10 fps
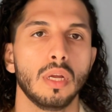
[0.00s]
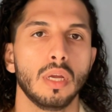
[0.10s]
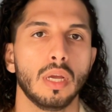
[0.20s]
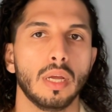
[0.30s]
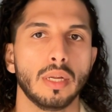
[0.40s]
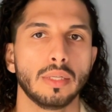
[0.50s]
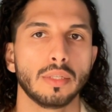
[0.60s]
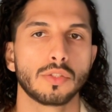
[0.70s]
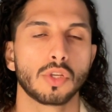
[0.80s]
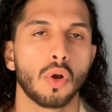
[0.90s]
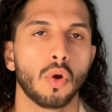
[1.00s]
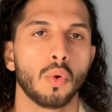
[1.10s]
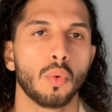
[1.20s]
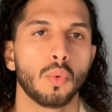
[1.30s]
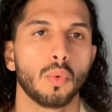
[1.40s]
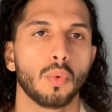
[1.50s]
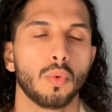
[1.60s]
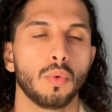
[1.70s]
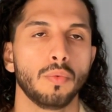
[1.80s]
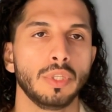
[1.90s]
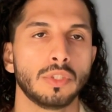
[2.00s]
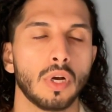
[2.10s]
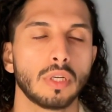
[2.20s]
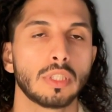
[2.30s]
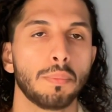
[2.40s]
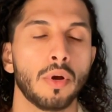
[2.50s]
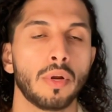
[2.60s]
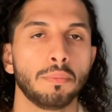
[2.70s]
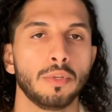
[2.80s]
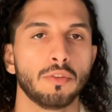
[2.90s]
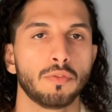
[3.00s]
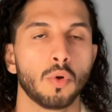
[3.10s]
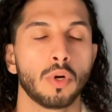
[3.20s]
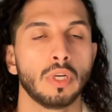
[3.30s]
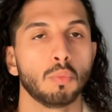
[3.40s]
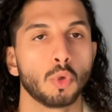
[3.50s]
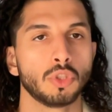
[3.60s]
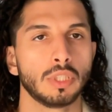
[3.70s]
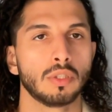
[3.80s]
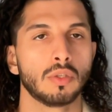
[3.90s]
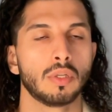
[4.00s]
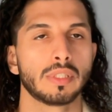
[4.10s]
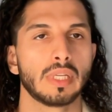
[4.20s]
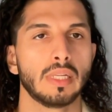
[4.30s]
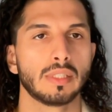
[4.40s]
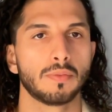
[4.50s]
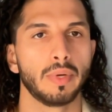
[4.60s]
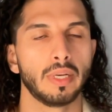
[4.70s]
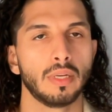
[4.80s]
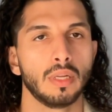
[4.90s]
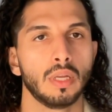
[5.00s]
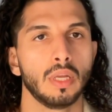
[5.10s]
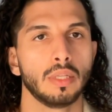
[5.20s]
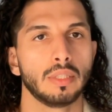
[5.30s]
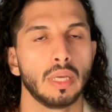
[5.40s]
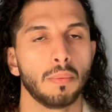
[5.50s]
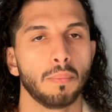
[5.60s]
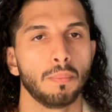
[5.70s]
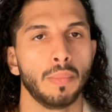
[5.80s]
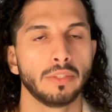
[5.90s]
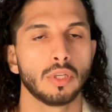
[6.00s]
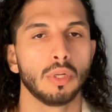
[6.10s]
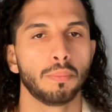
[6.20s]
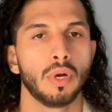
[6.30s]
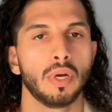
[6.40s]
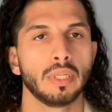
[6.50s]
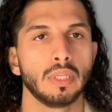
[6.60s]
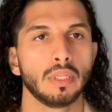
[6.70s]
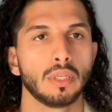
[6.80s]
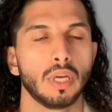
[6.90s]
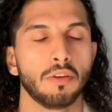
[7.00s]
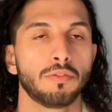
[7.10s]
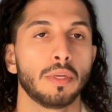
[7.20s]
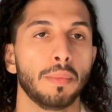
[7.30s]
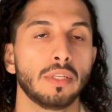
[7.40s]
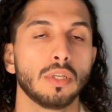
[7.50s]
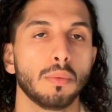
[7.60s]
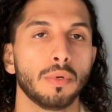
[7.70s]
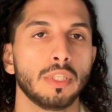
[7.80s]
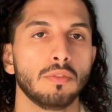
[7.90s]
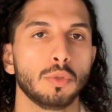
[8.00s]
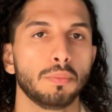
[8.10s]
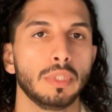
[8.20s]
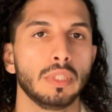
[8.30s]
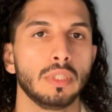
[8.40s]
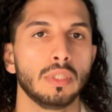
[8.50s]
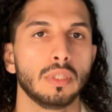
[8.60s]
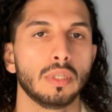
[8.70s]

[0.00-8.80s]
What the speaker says: And so we talked about it before in a more general sense, when the mental body, if the mental body would be